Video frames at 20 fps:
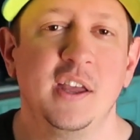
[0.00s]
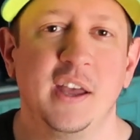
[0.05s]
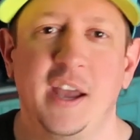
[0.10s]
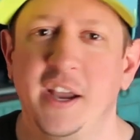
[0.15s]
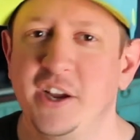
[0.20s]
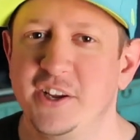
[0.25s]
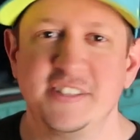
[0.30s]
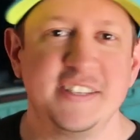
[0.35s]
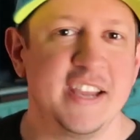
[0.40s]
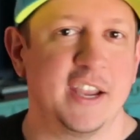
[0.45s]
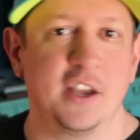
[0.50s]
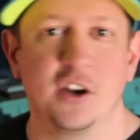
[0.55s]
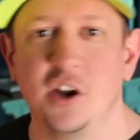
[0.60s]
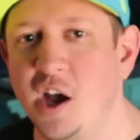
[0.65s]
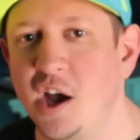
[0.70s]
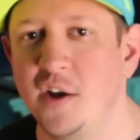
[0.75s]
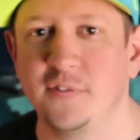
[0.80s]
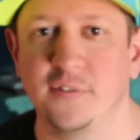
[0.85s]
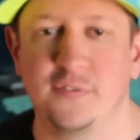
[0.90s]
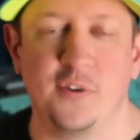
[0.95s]
I could take it
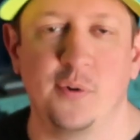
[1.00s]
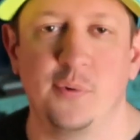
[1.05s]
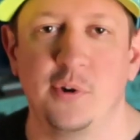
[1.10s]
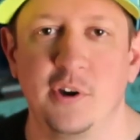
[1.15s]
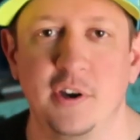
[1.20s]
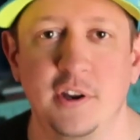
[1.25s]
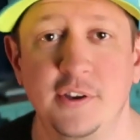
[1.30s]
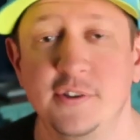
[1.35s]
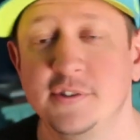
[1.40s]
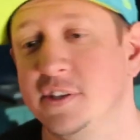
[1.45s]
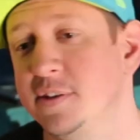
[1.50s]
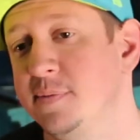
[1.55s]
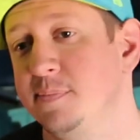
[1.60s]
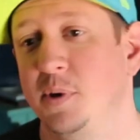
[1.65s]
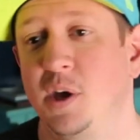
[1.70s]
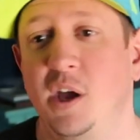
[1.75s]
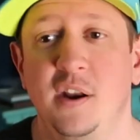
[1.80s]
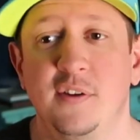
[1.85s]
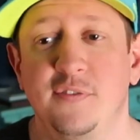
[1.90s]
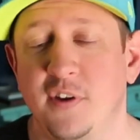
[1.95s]
off if I wanted to use it,
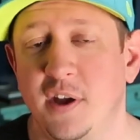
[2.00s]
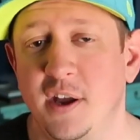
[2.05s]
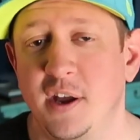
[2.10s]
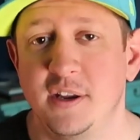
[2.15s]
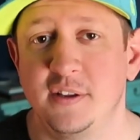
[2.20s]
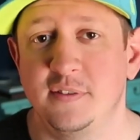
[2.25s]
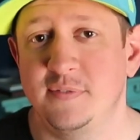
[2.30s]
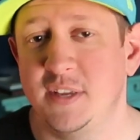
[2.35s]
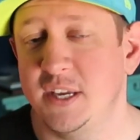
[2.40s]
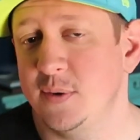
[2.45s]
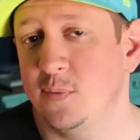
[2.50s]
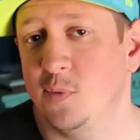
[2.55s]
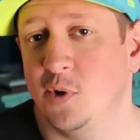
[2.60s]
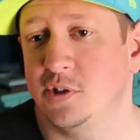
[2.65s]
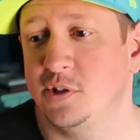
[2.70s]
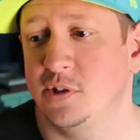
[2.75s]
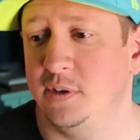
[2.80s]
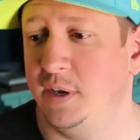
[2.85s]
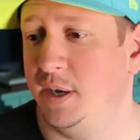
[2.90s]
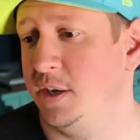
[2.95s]
but if I didn't want to,